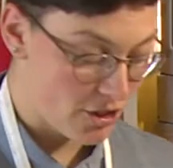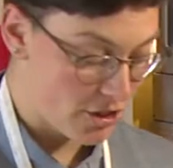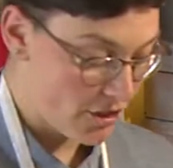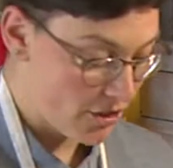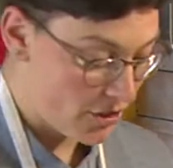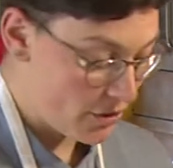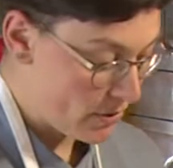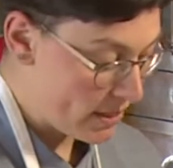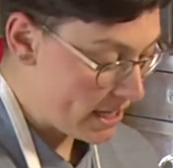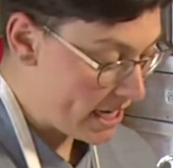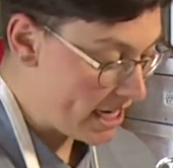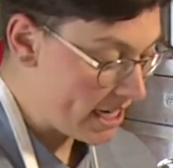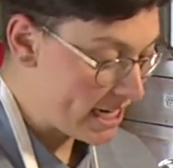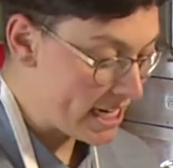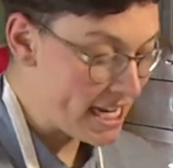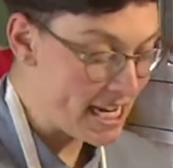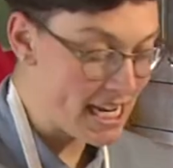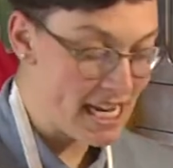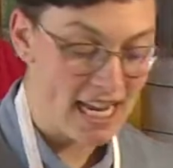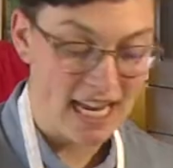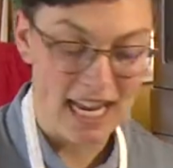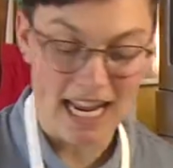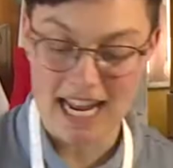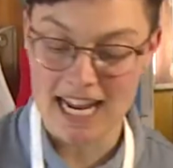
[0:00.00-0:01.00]
our
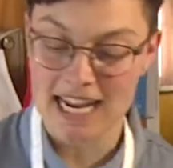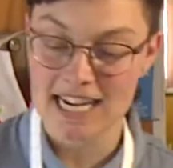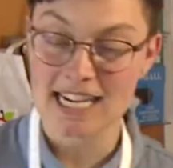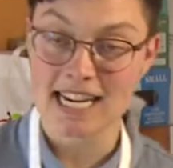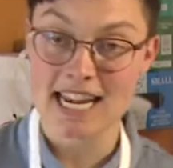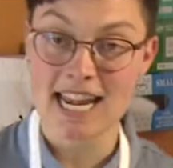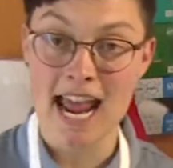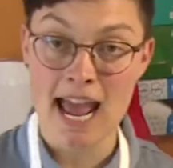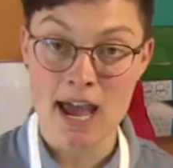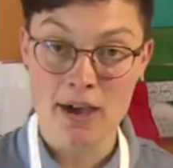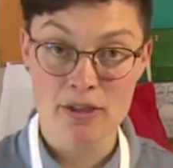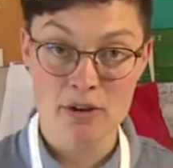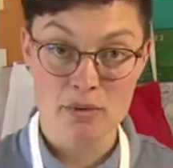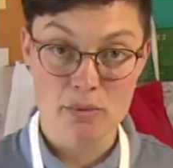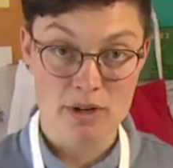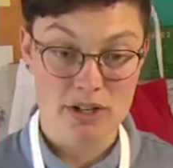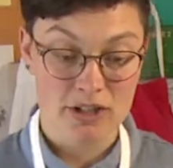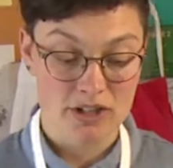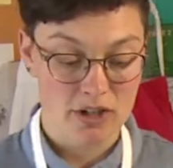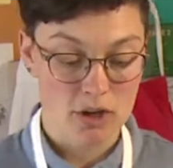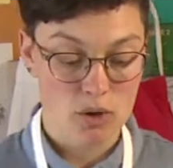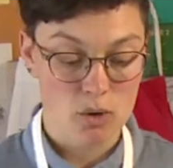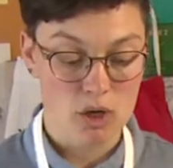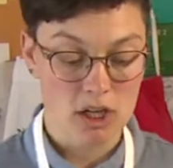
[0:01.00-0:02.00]
zucchini, and now that we're
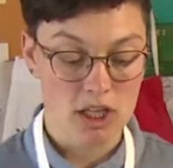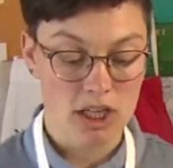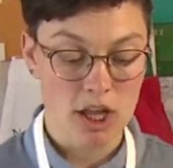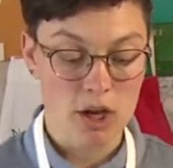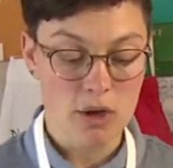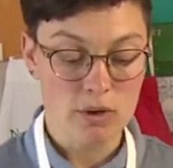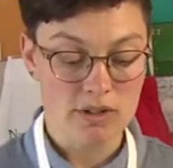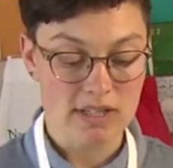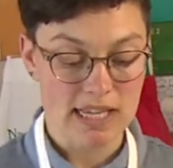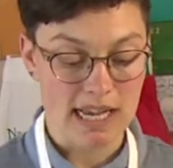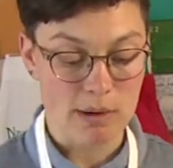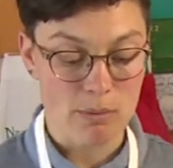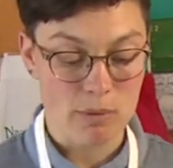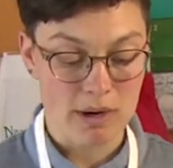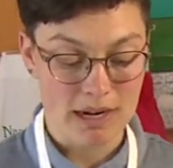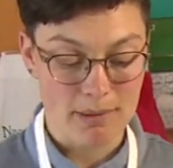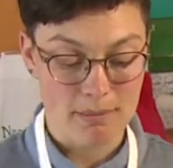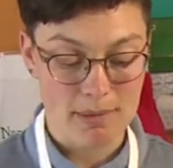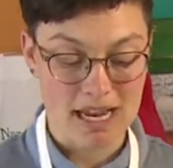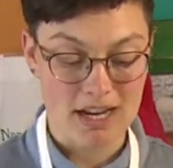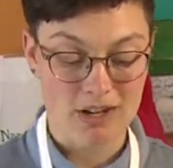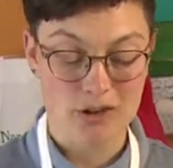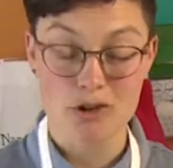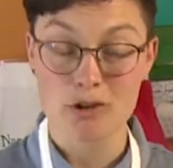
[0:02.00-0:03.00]
so close, I want to
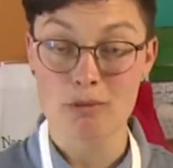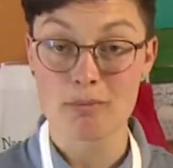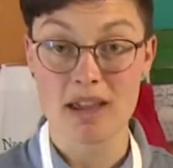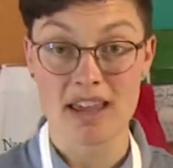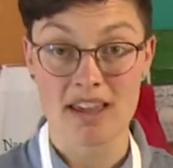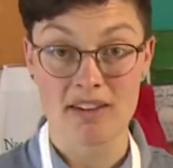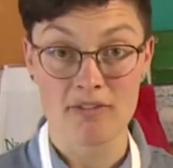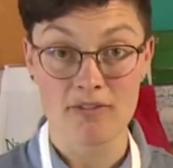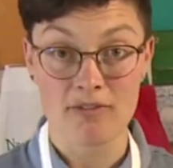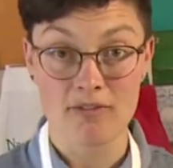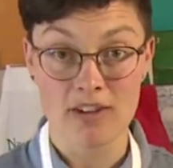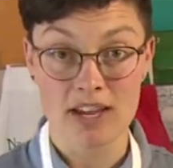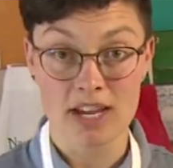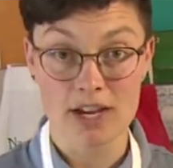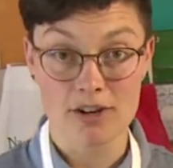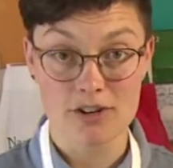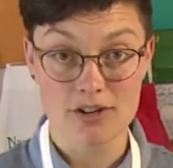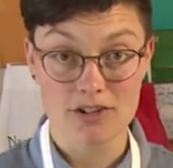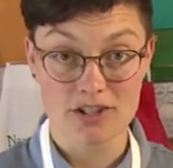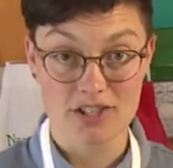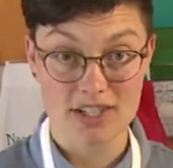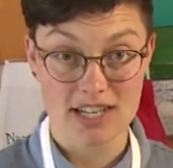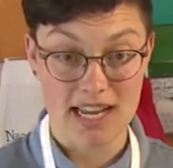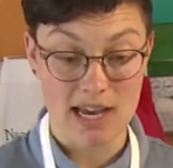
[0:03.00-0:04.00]
make sure my
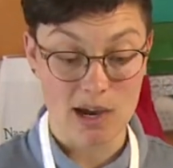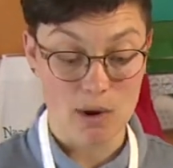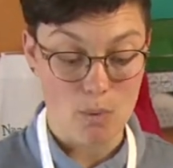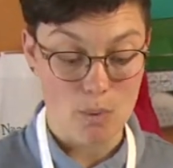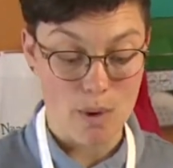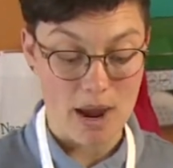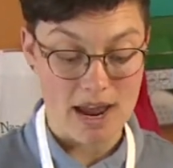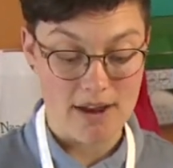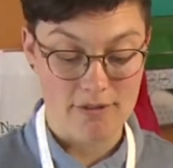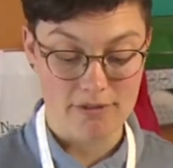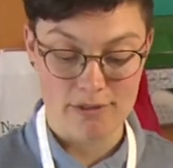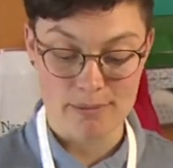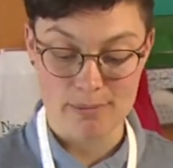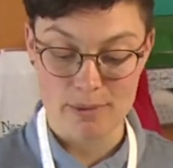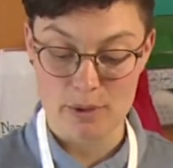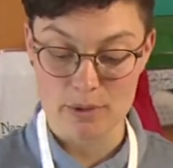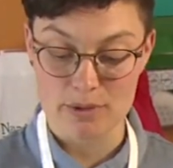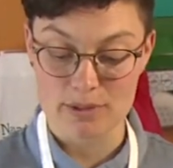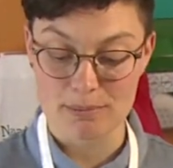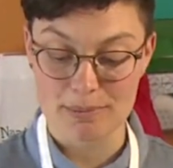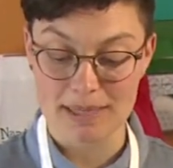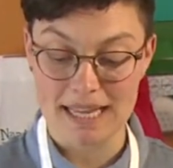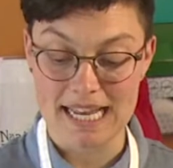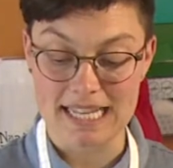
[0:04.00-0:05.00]
fingers stay away from
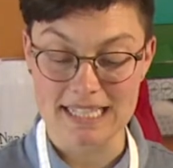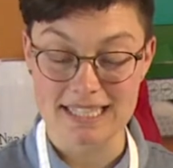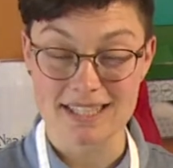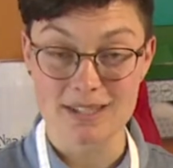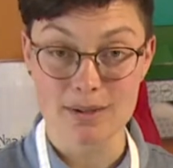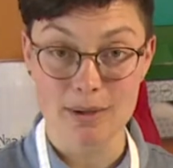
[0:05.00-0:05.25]
those blades.